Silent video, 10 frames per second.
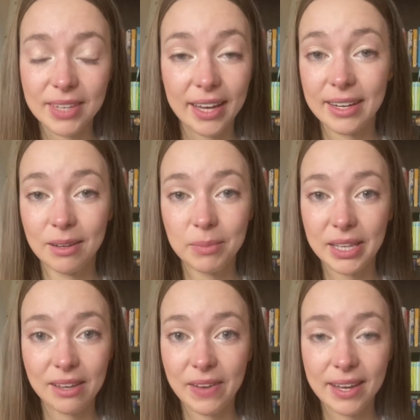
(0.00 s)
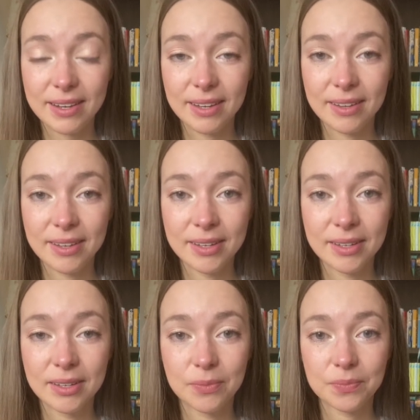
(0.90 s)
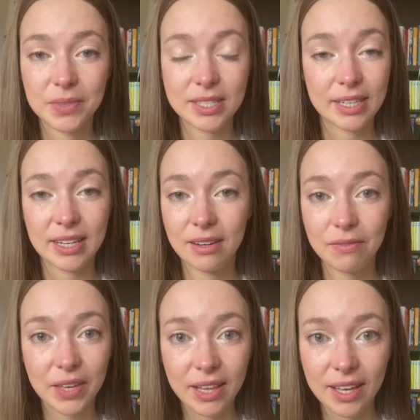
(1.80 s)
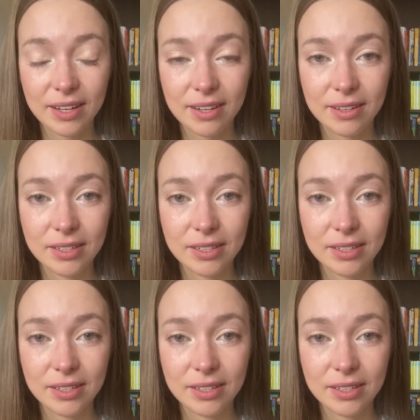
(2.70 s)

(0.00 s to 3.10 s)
I didn't believe it. I didn't feel it.